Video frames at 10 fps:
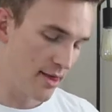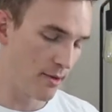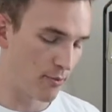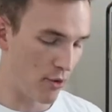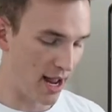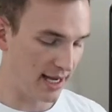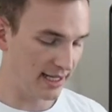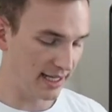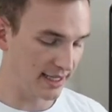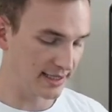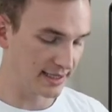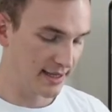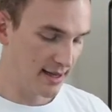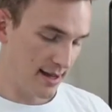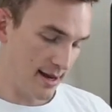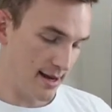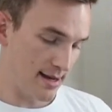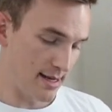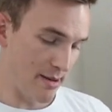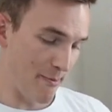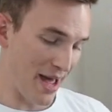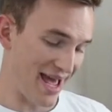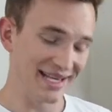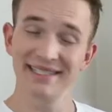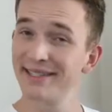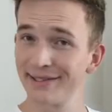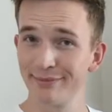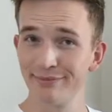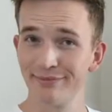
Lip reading: The brand is Ainbez.